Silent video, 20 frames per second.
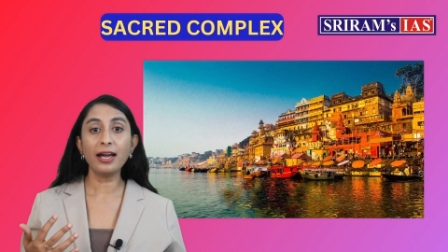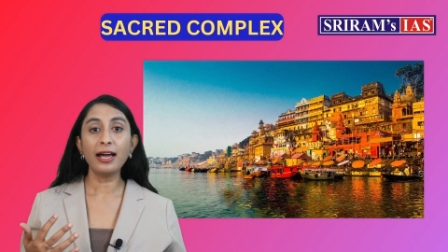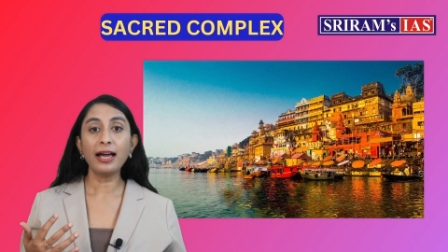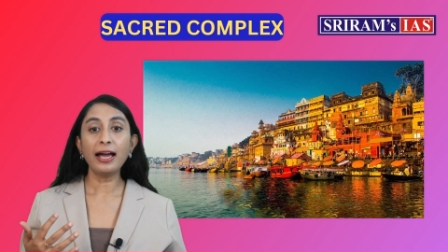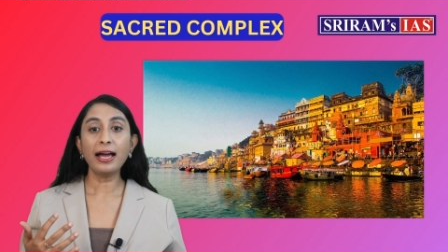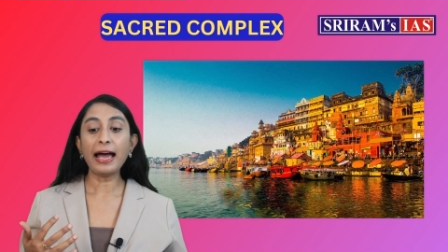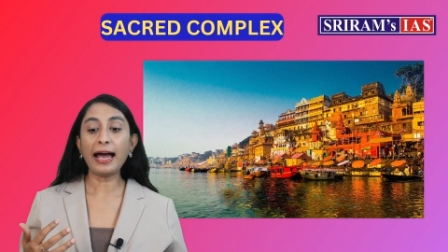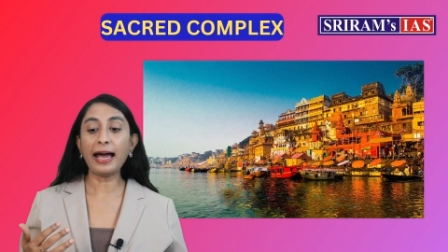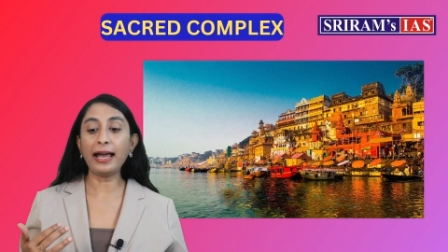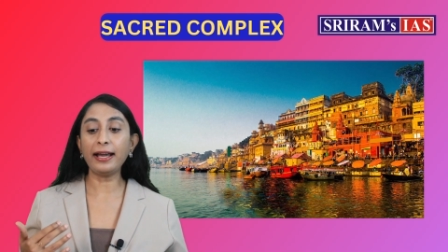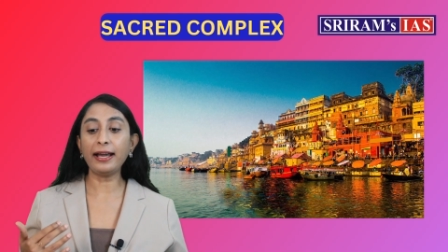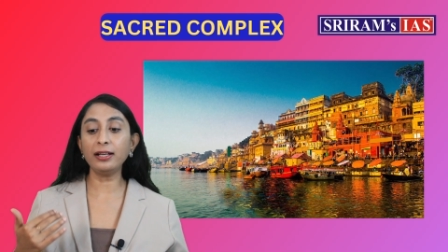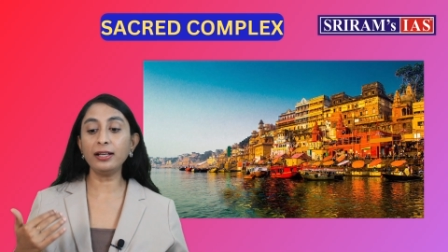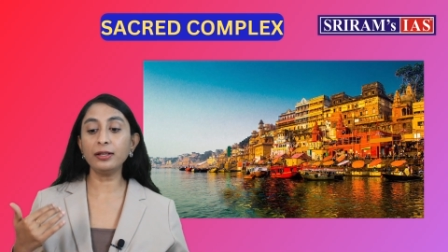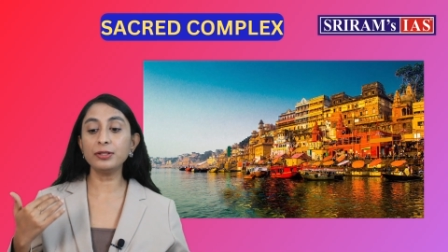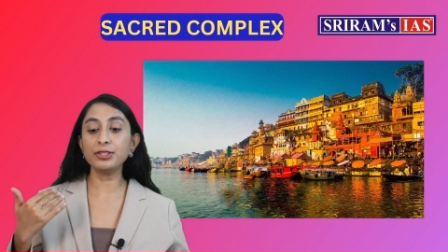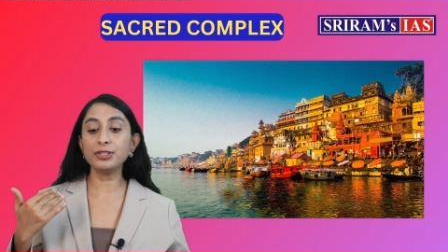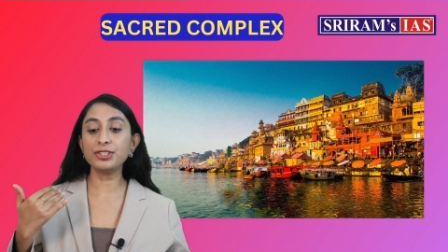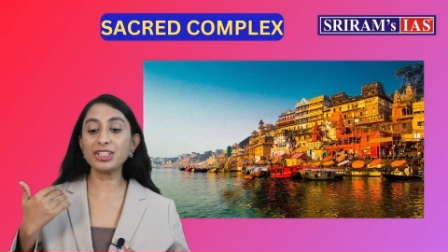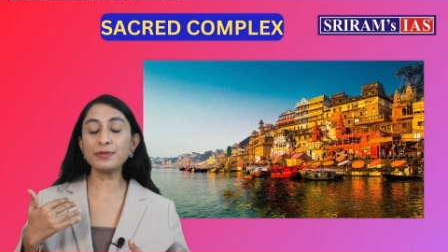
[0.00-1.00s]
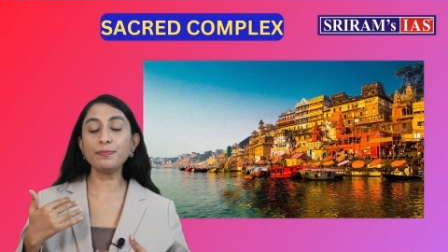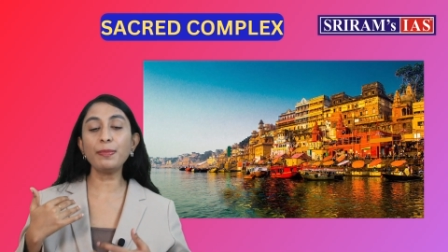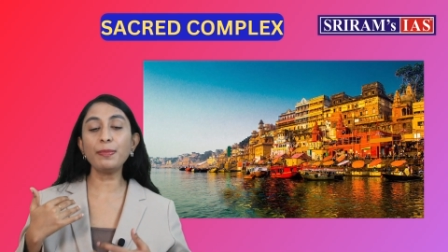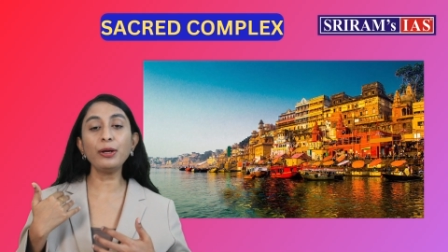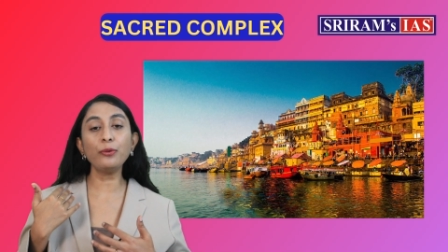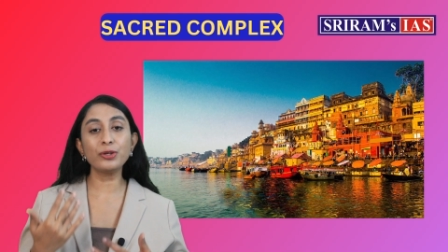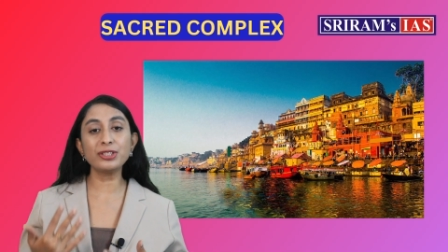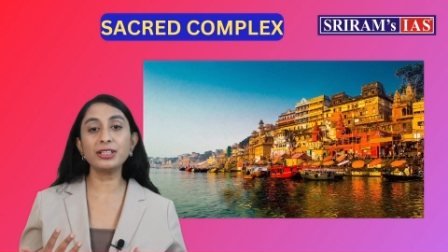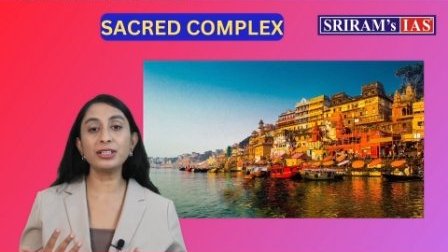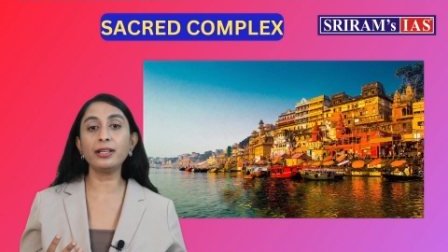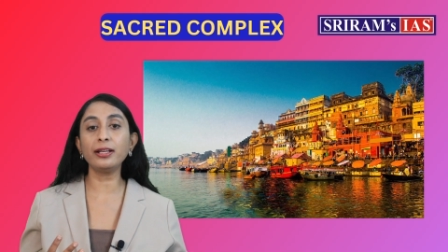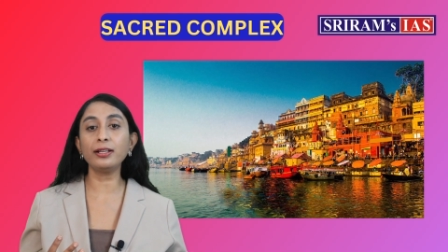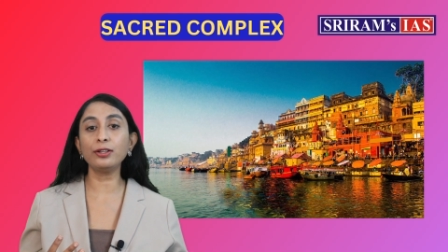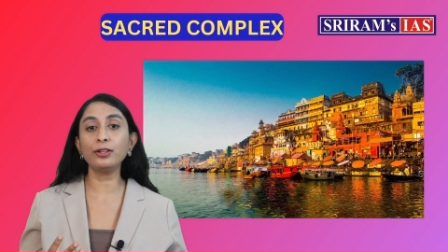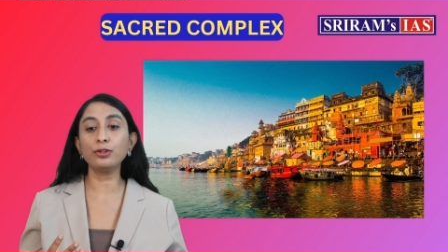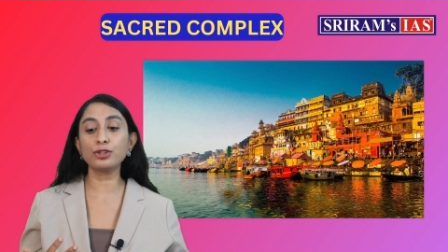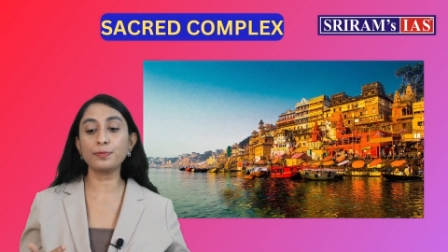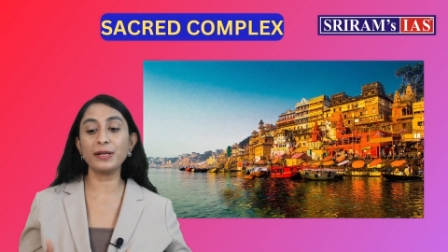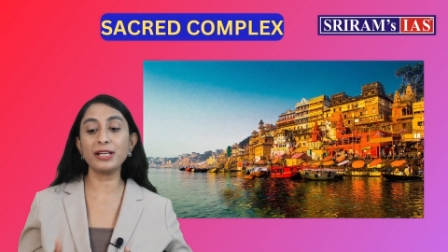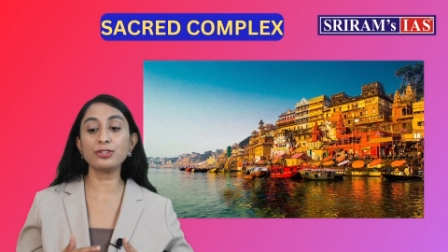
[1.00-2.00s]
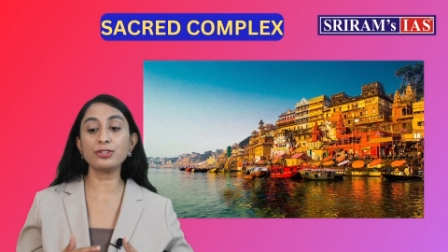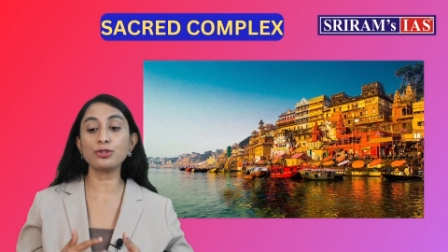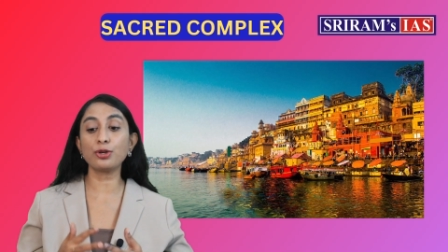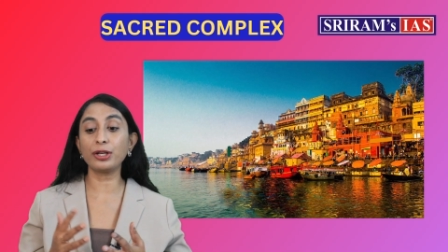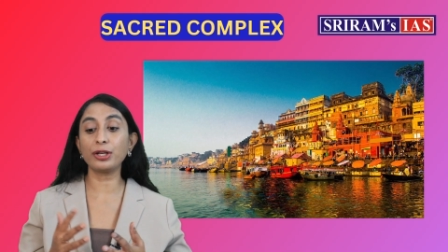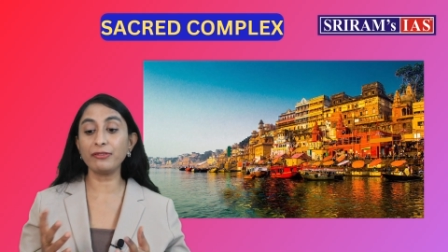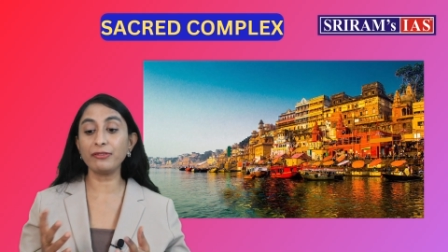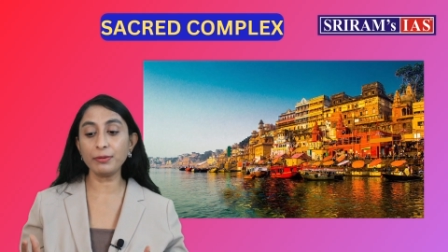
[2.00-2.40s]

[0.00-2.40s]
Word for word: and just by visiting those places or even by